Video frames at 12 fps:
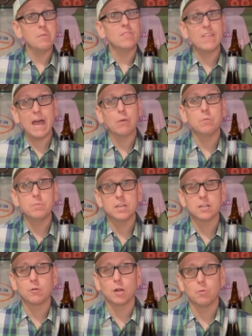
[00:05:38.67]
I mean, that would
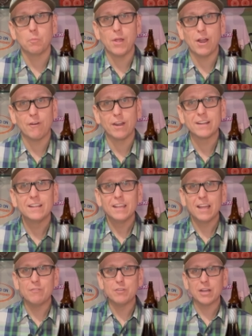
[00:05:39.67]
be an incredible pairing
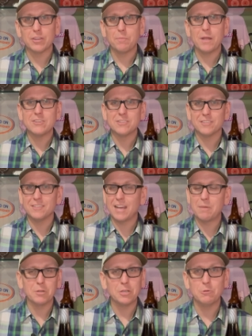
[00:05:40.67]
if you've got the patience
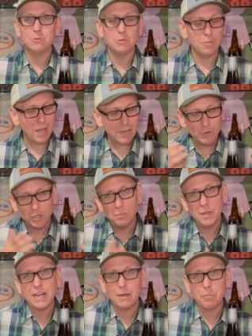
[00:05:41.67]
and time to go do that. If you
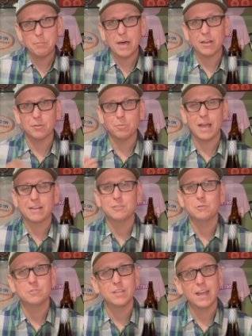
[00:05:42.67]
could pick up a bottle of
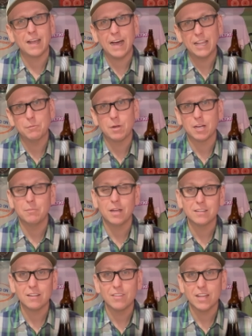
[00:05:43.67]
Black Tuesday, I highly
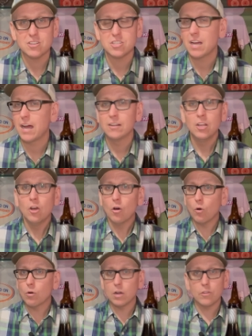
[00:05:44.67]
recommend give that a shot.
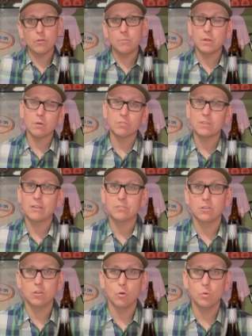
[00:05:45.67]
Or other imperial
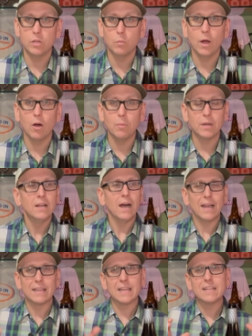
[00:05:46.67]
stouts can go really well, but
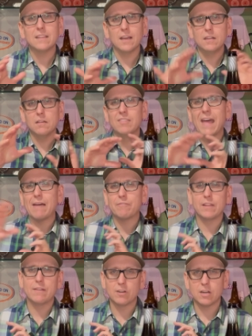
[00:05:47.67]
I like the idea of
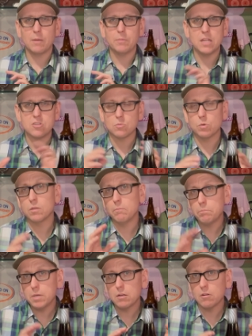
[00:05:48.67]
that flavor combination with
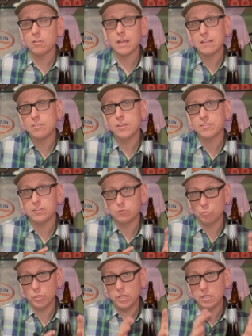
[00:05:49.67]
a beer like this.
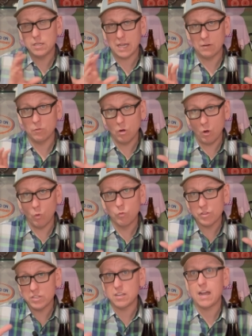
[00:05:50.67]
It's really kind of
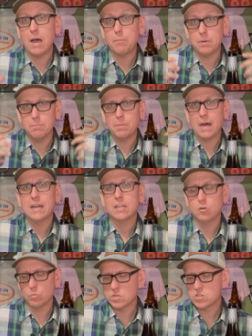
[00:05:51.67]
over the top in
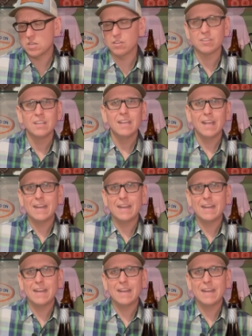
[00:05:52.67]
body and richness,